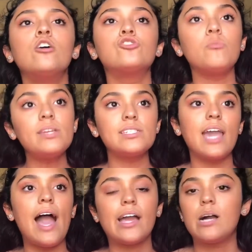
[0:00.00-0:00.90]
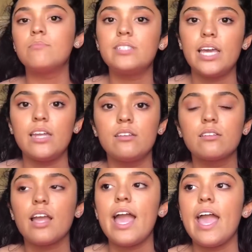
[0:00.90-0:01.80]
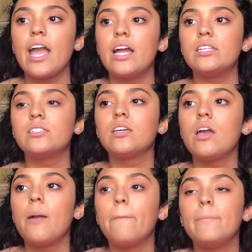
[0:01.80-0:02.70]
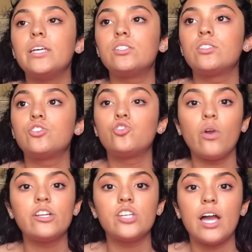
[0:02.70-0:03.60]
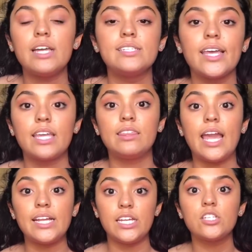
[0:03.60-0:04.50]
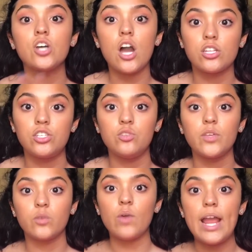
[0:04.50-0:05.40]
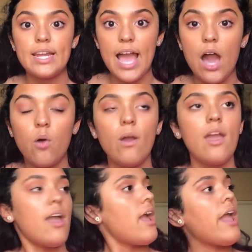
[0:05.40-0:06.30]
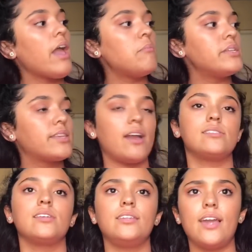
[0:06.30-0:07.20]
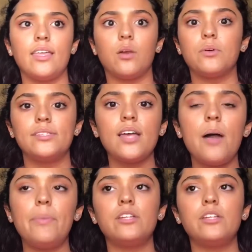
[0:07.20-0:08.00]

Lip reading: So Miss Cat comes in and Miss Georgia is like, they need to talk to you like right now. And Miss Cat's like, yeah, like what's up?